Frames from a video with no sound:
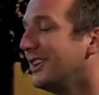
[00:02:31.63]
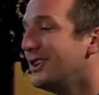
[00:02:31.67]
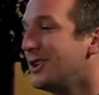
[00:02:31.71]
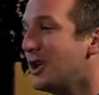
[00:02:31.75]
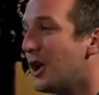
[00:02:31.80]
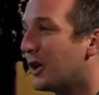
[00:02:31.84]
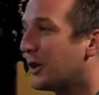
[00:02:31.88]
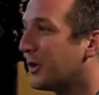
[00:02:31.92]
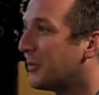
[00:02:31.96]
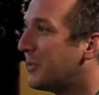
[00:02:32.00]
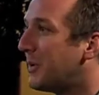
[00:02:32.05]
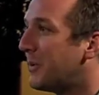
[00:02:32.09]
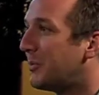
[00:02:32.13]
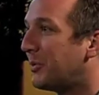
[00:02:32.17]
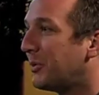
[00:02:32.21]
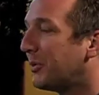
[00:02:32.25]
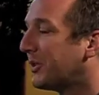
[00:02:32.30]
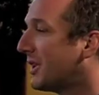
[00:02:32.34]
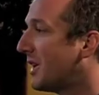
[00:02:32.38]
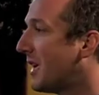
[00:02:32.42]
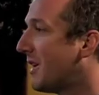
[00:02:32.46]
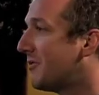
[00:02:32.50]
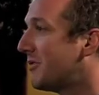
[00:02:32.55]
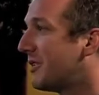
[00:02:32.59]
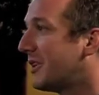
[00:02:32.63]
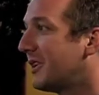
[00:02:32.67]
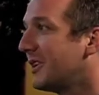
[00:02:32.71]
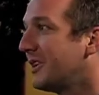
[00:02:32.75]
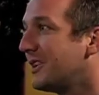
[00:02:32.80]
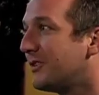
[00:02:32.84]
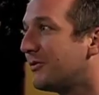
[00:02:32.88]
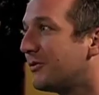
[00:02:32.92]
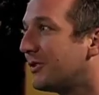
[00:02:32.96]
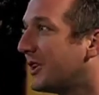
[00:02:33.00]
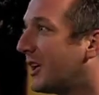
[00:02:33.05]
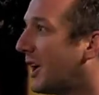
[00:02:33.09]
Younger people are going to have very
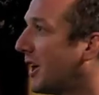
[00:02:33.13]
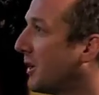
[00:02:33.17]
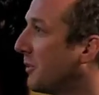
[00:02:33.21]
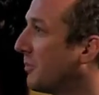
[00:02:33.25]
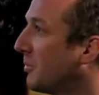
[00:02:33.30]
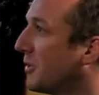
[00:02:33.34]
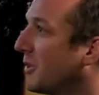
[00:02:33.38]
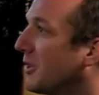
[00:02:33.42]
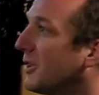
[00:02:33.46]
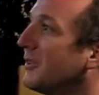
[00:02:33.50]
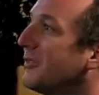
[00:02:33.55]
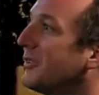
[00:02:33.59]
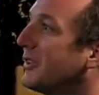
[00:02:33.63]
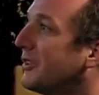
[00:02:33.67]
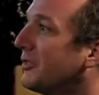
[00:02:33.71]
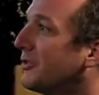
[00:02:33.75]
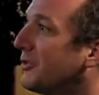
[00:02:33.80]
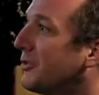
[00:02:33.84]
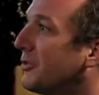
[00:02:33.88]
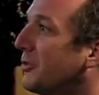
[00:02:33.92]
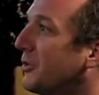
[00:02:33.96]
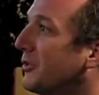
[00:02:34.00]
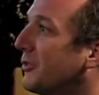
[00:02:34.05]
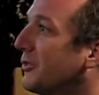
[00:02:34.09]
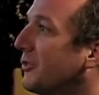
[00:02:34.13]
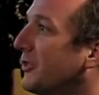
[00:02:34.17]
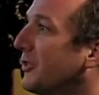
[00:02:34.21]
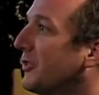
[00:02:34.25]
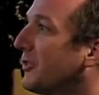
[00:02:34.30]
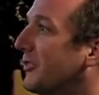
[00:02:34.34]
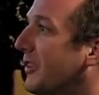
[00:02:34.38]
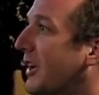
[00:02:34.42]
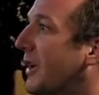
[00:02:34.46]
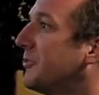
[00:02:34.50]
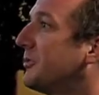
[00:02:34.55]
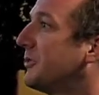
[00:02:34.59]
different kind of proclivities towards
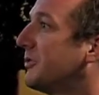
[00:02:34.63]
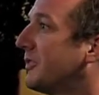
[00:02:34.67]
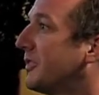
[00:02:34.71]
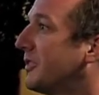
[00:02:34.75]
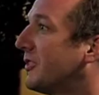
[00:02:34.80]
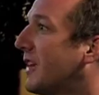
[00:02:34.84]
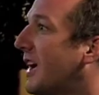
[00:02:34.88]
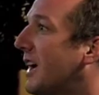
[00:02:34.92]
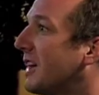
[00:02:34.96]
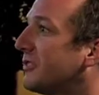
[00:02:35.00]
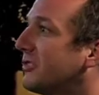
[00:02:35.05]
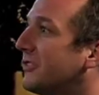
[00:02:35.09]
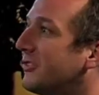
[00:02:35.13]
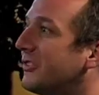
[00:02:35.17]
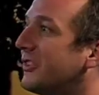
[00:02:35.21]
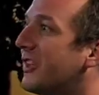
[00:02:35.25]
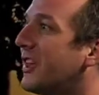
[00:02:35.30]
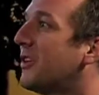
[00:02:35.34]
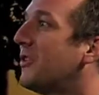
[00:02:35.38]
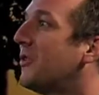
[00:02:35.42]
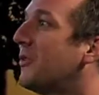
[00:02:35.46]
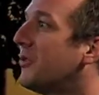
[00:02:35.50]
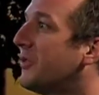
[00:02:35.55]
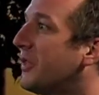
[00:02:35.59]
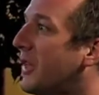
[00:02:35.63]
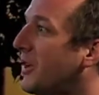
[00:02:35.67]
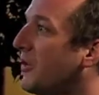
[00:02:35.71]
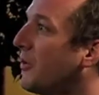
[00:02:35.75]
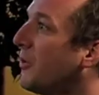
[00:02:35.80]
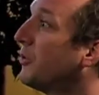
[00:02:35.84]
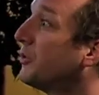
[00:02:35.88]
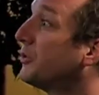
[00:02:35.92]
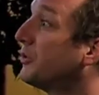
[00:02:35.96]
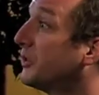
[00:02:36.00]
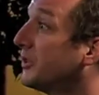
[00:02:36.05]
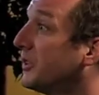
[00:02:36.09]
certain types of interactions than
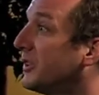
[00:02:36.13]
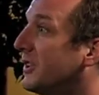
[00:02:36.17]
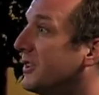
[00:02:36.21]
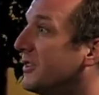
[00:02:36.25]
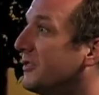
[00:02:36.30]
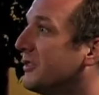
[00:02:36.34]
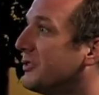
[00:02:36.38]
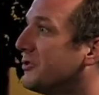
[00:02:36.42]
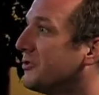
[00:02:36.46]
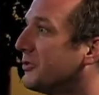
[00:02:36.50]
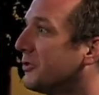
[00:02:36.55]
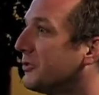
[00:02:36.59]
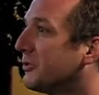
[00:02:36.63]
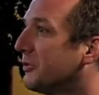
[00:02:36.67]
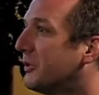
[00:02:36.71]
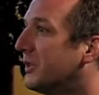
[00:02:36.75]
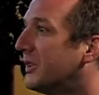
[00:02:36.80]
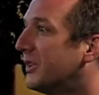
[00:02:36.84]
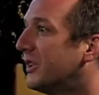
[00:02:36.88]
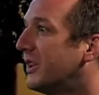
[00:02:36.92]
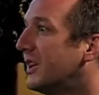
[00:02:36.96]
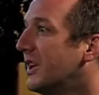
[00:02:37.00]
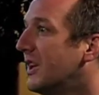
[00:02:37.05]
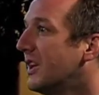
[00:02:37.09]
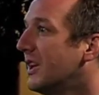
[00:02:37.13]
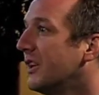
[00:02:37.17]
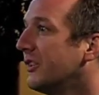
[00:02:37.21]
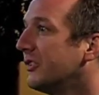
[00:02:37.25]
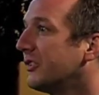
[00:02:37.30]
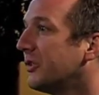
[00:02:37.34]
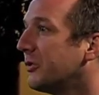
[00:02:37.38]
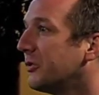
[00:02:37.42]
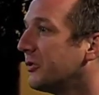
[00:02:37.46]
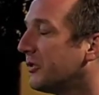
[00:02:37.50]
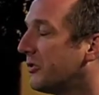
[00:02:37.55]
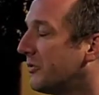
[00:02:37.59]
older individuals will.
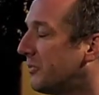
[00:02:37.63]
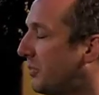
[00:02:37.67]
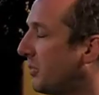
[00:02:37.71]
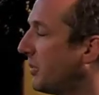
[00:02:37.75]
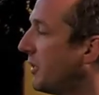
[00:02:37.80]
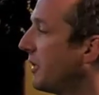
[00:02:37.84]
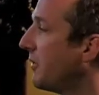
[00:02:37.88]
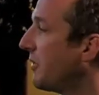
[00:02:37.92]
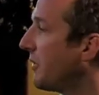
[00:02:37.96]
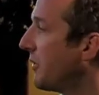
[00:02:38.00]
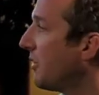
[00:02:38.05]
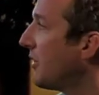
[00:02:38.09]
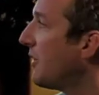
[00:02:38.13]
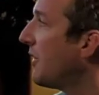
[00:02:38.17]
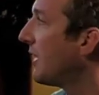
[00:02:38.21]
So it was a pretty thorough